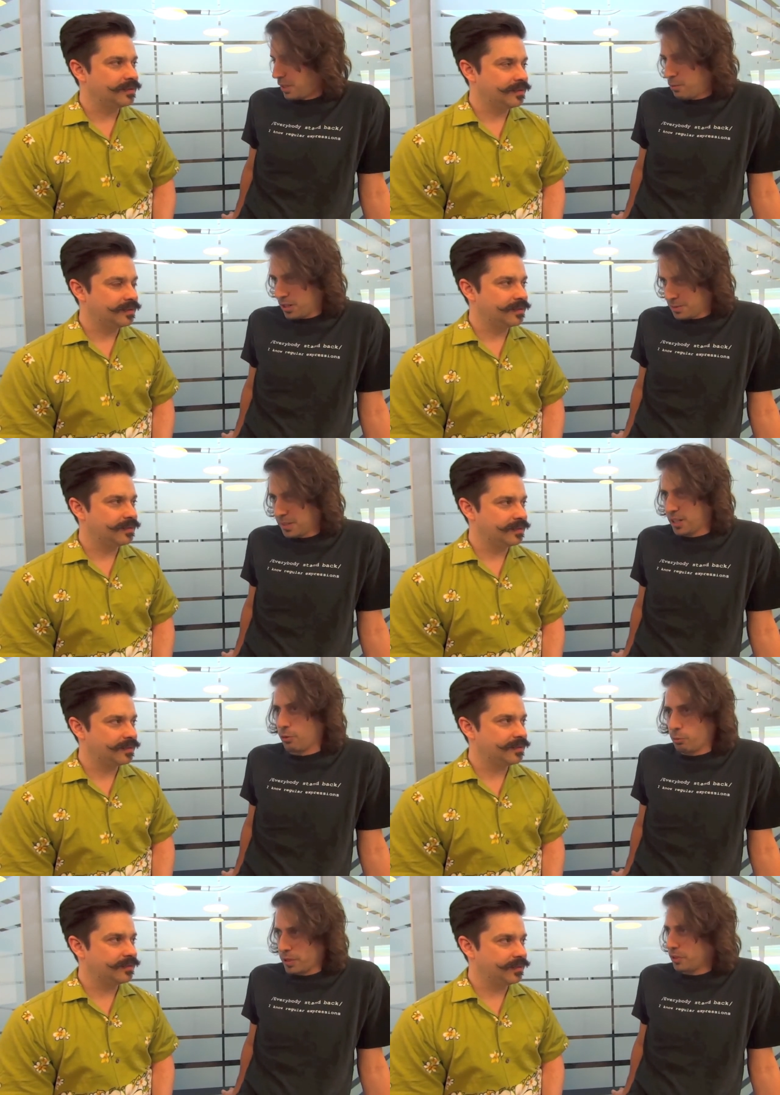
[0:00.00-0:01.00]
Speaker 1: but they want it to be like
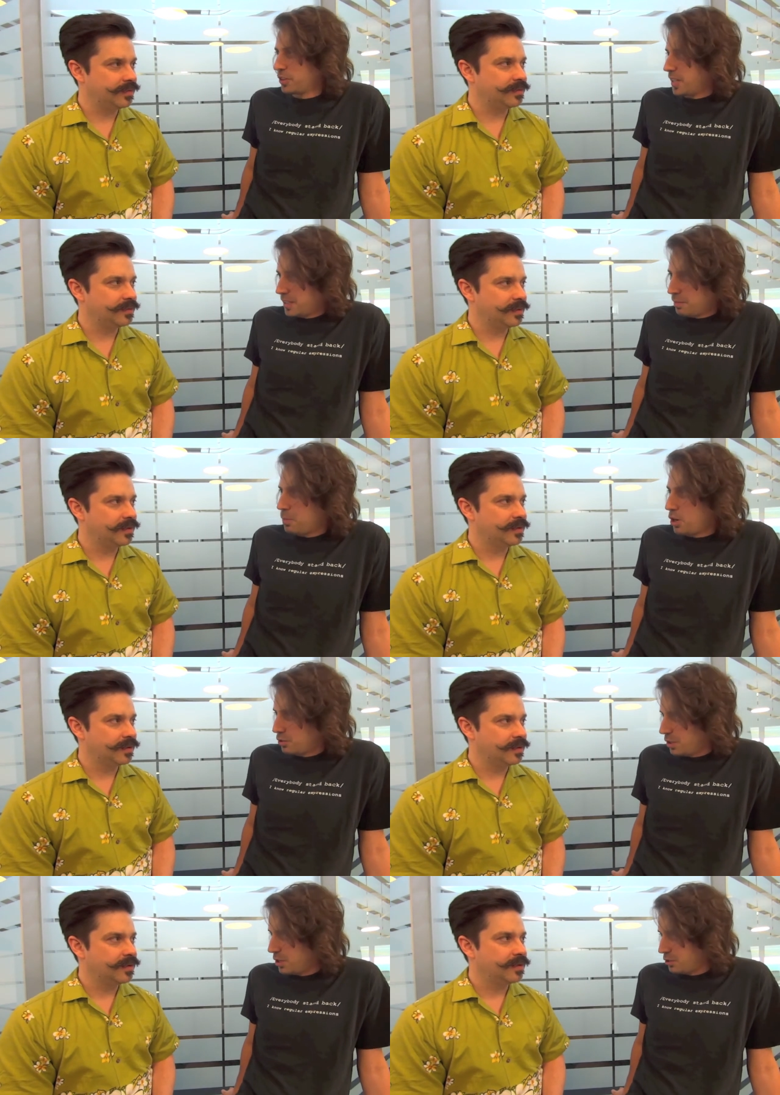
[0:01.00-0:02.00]
a real thing that
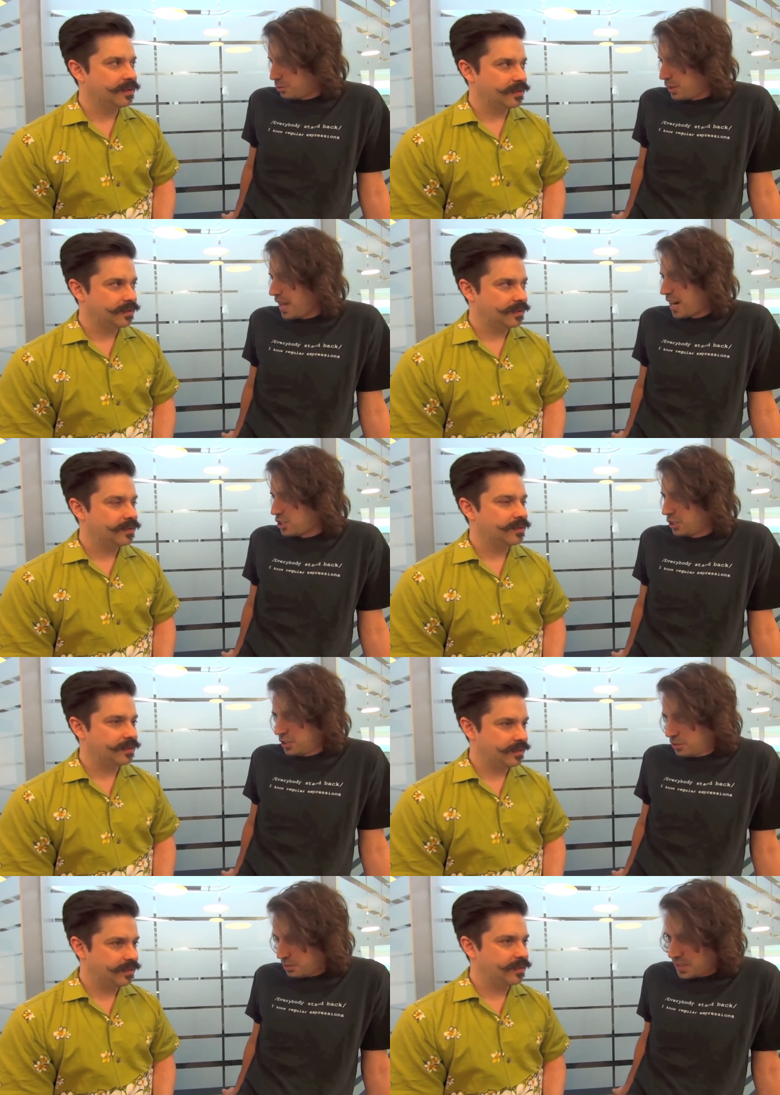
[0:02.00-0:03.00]
module authors will actually
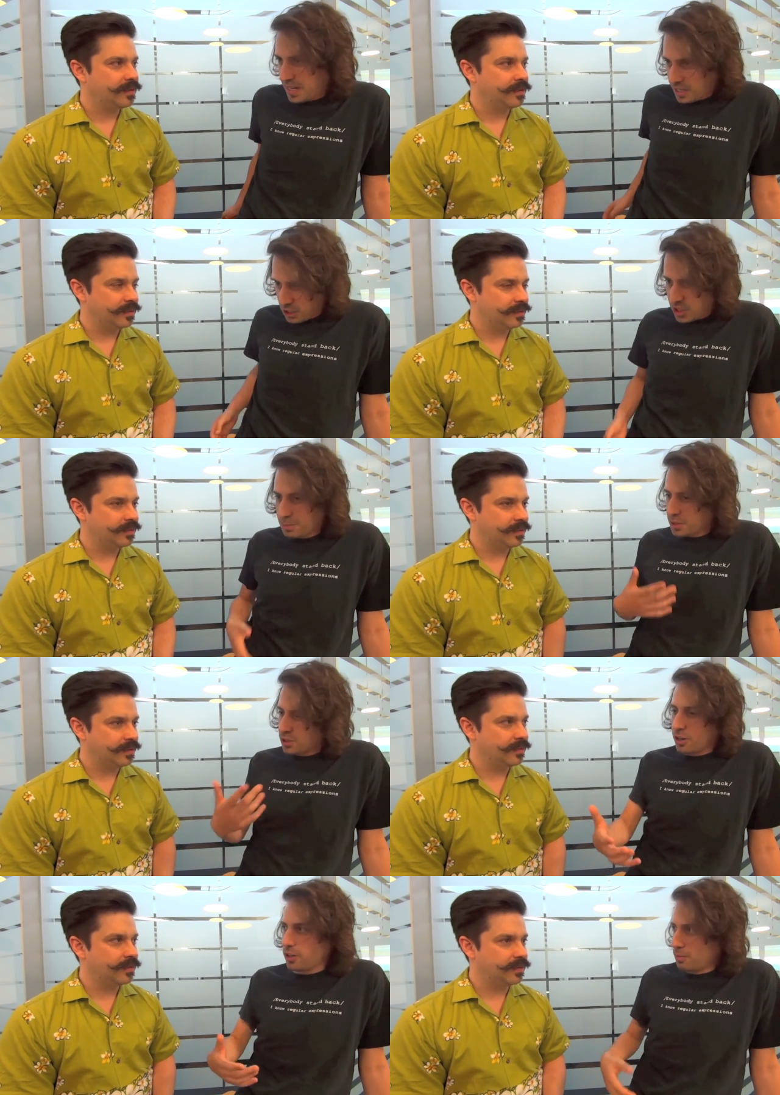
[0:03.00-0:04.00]
use to get a jump
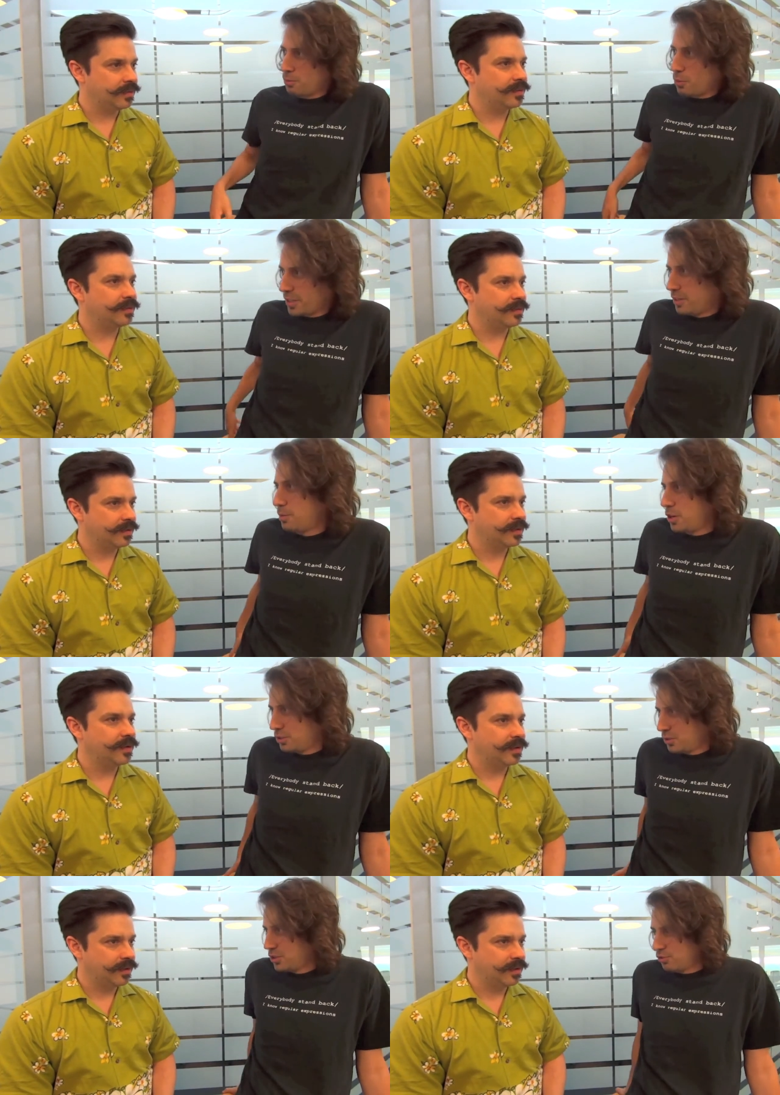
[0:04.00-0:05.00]
start on porting their
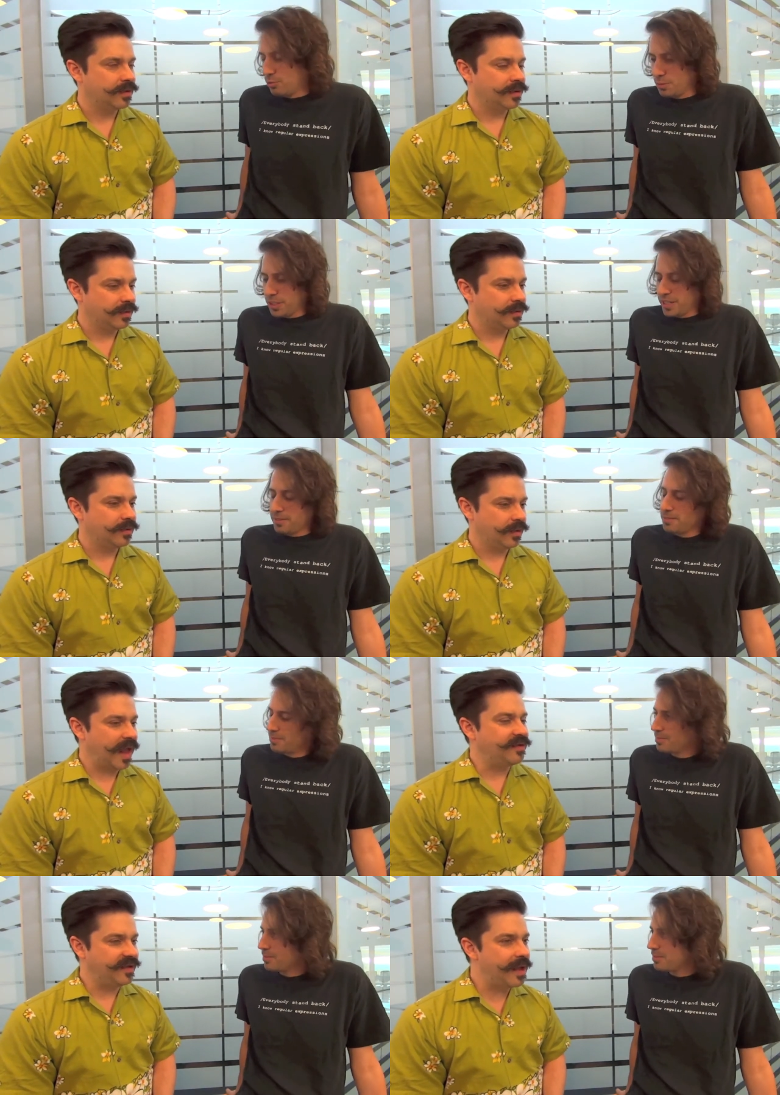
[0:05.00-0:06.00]
modules to Drupal eight.
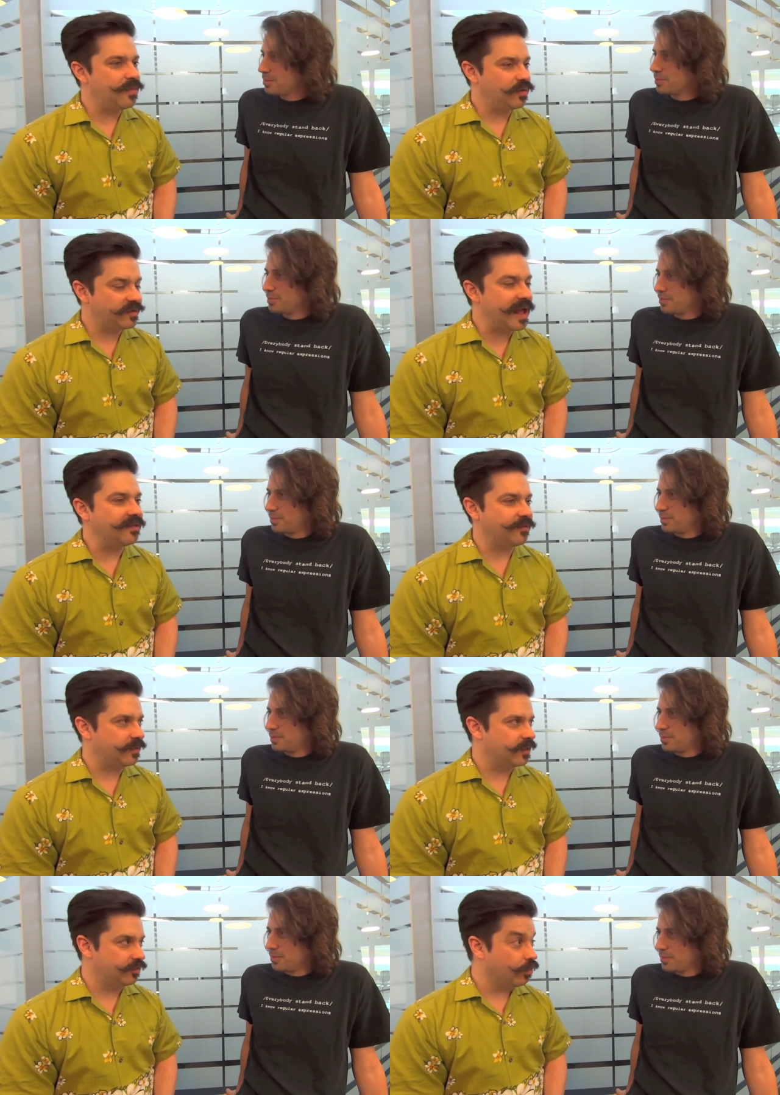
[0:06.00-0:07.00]
Speaker 2: And D M U stands for
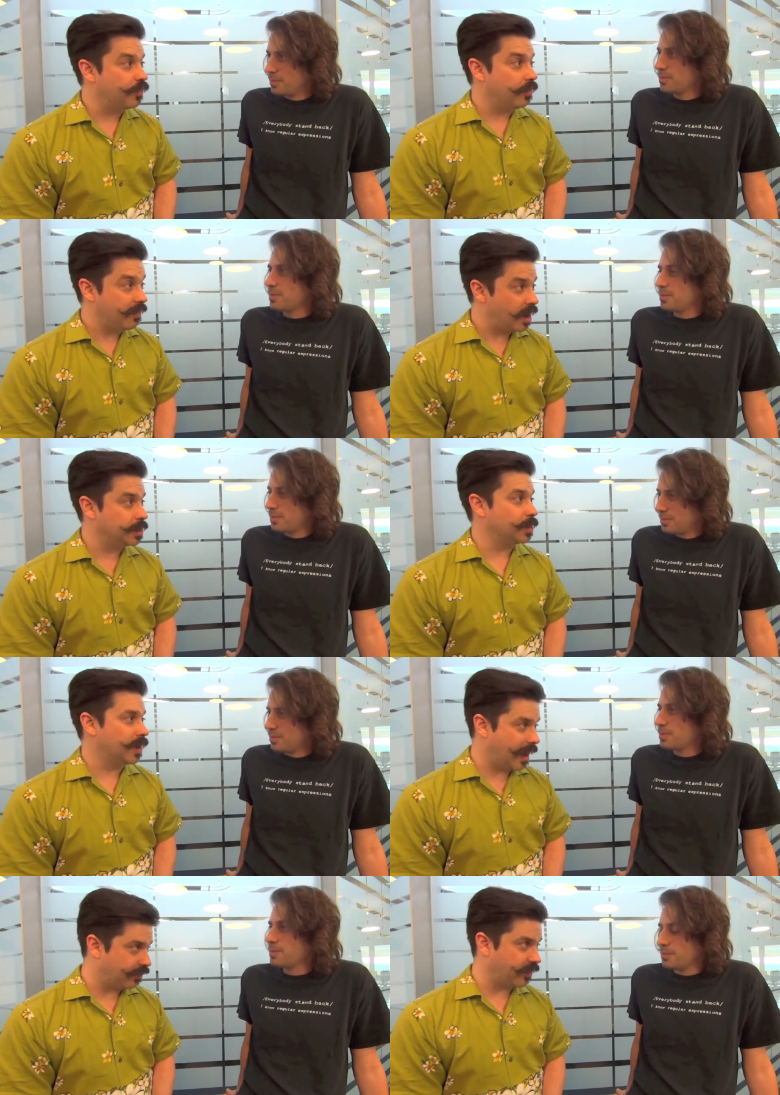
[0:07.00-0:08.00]
the Drupal
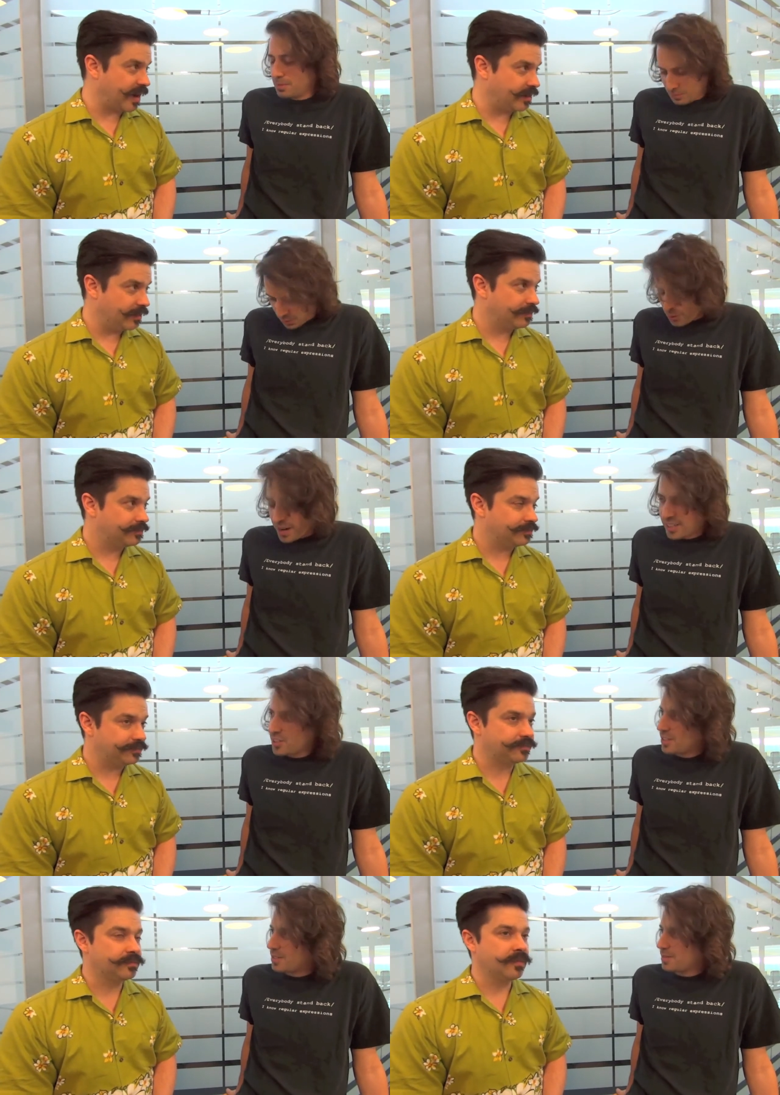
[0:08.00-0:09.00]
Module Upgrader.
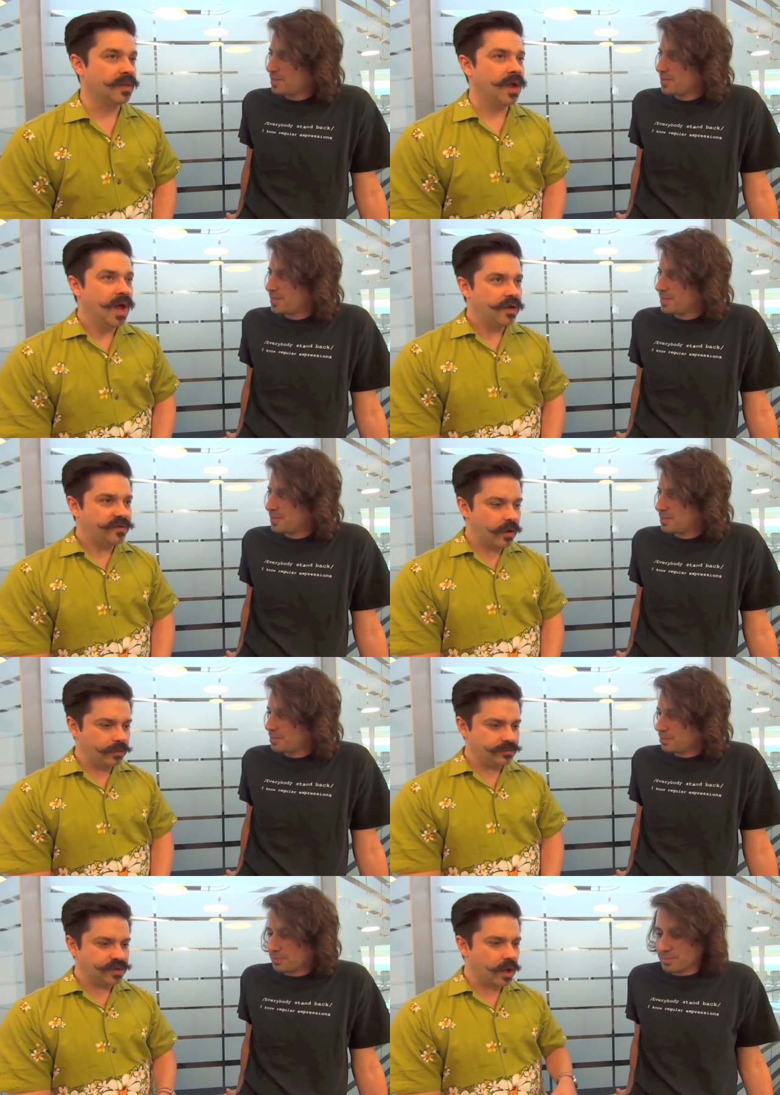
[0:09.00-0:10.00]
Correct.
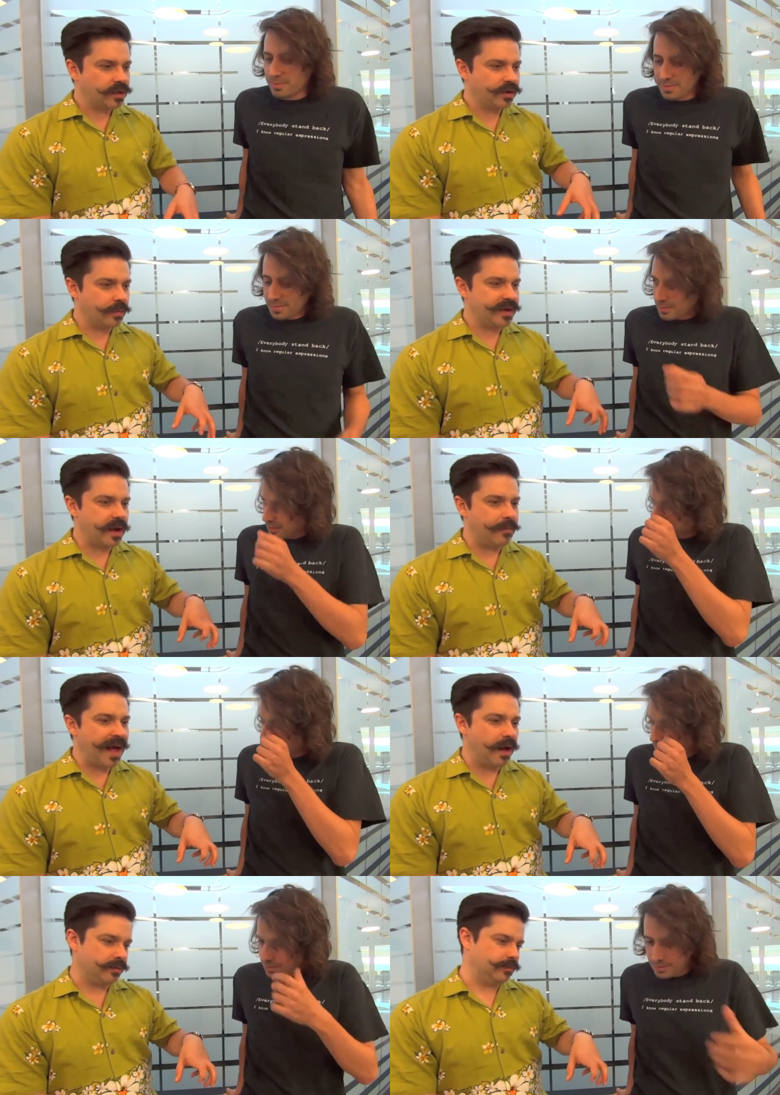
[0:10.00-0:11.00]
So talk a little bit
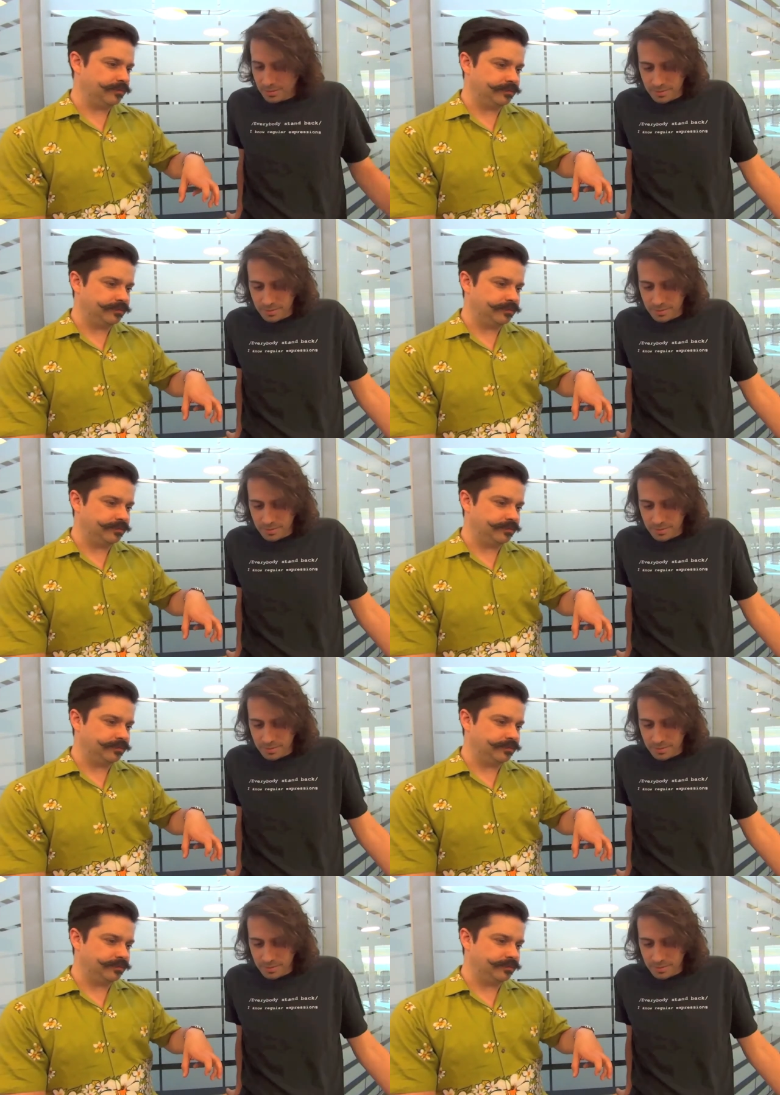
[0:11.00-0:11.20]
about